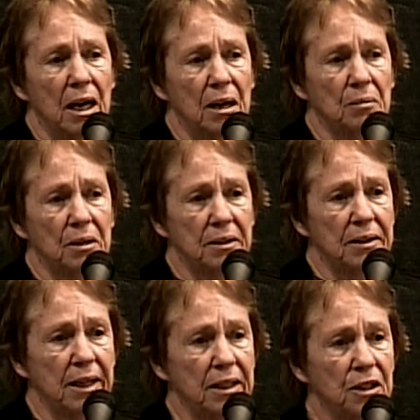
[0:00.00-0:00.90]
I want to
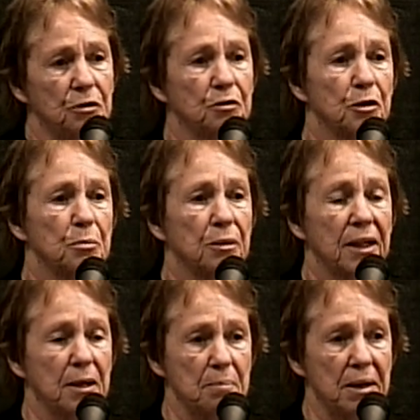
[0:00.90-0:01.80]
thank you for
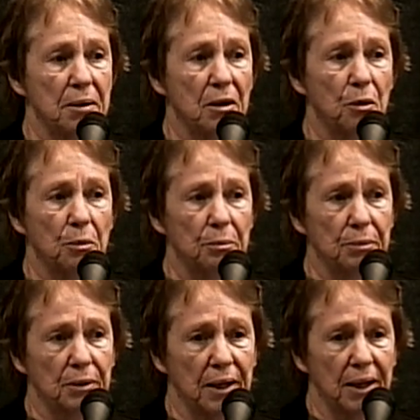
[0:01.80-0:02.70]
bringing me home
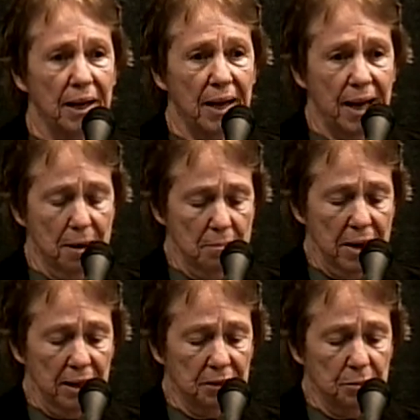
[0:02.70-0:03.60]
and
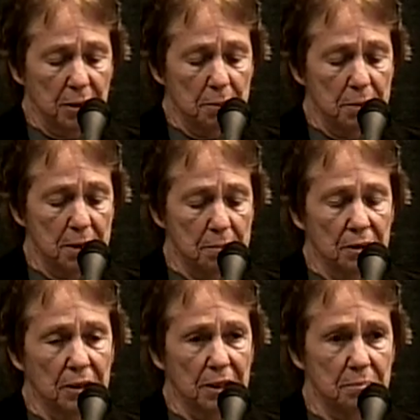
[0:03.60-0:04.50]
back to my
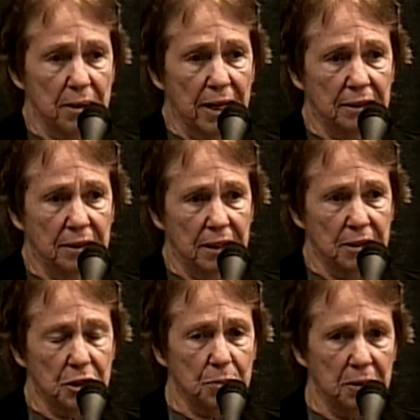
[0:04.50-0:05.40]
people and back to
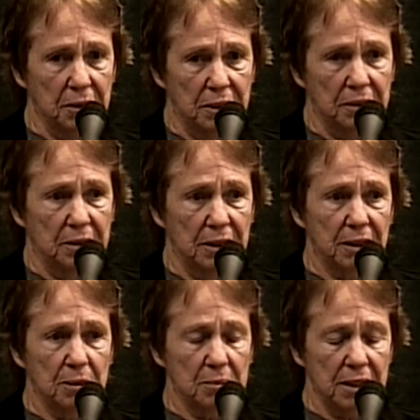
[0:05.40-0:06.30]
that spirit that
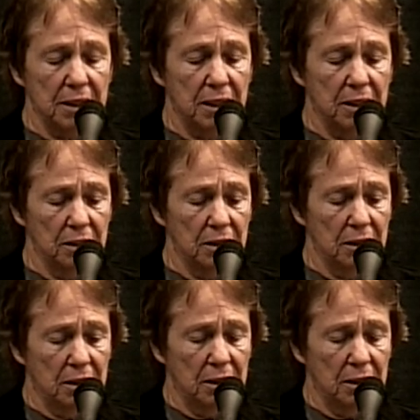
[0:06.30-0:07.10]
comes in here.